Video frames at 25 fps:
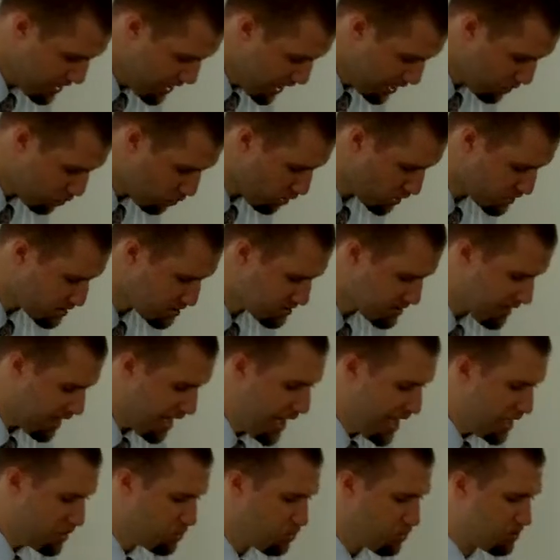And what
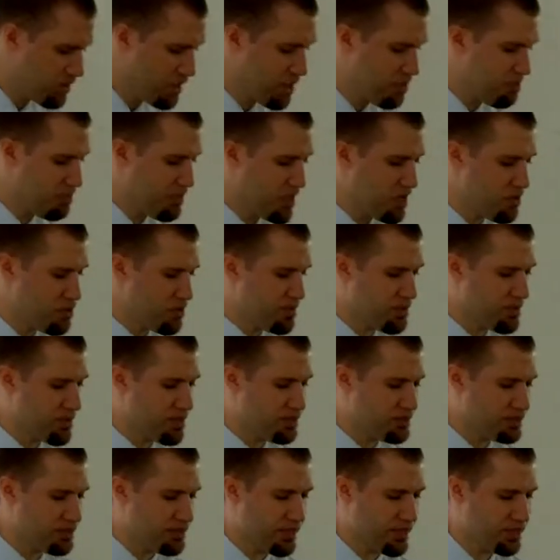sign will there be when
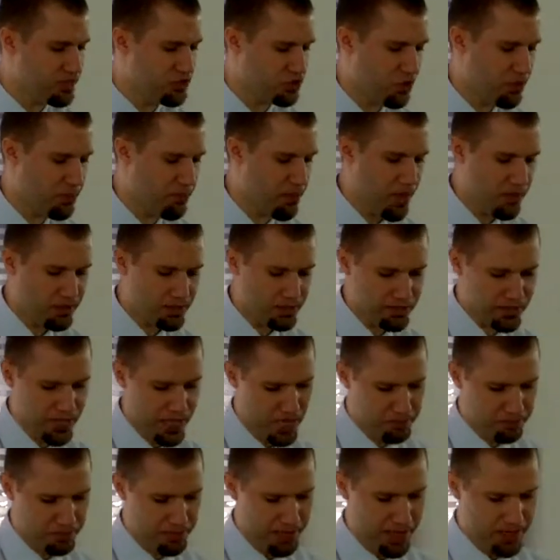these things are about to
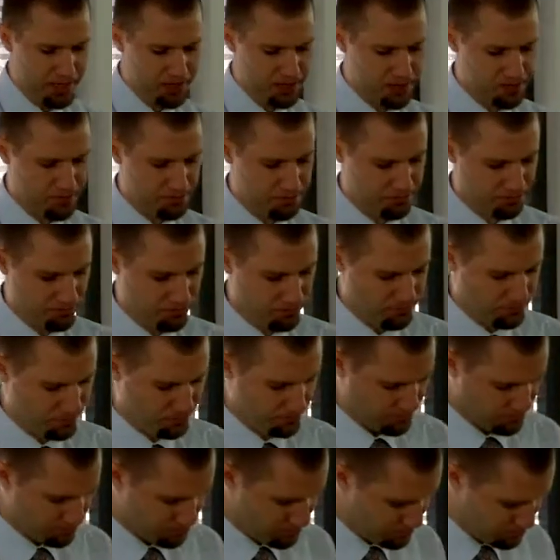take place?
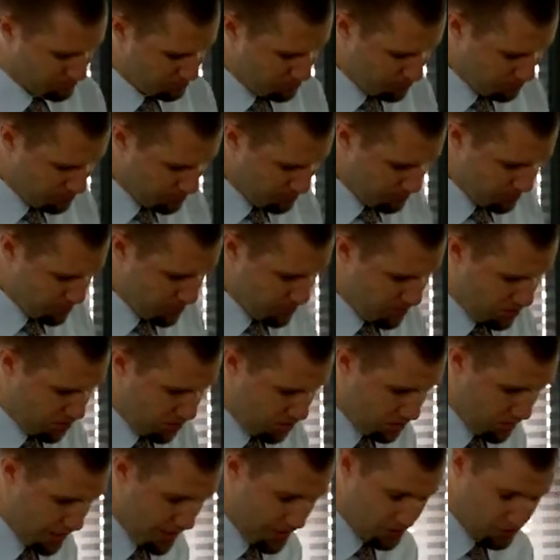
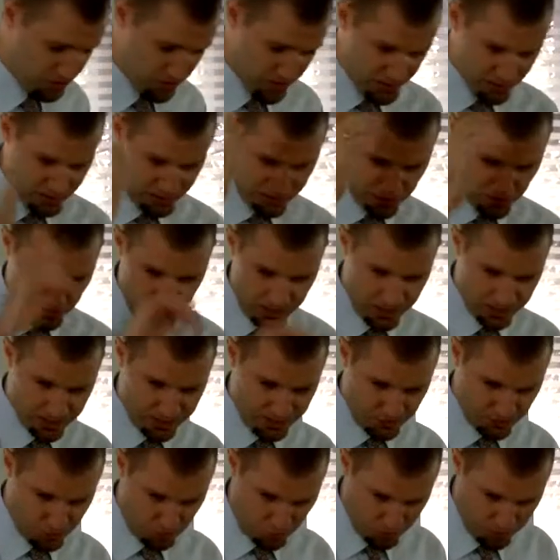All right, Jesus has
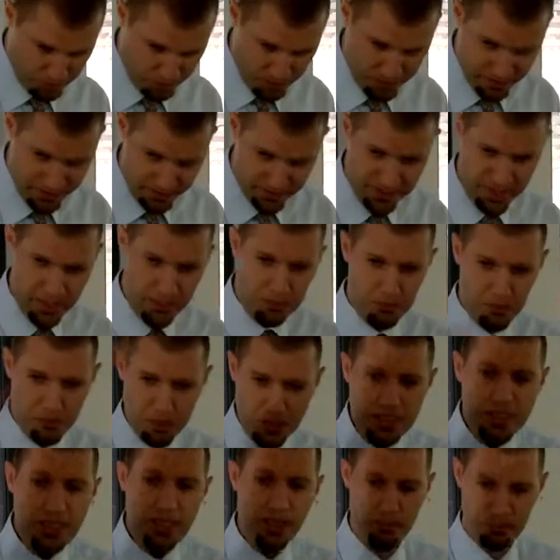just talked about the
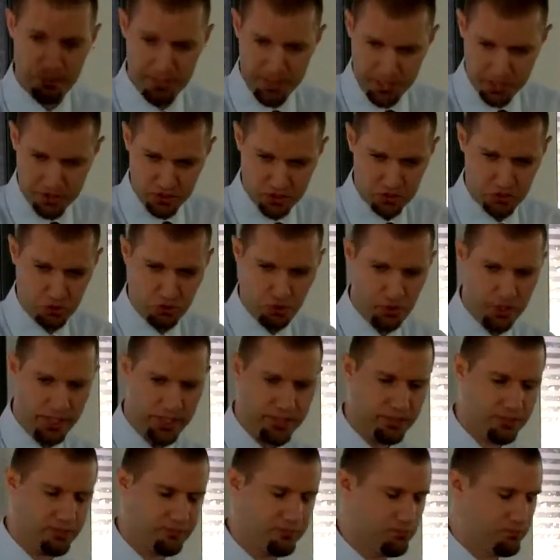temple being destroyed.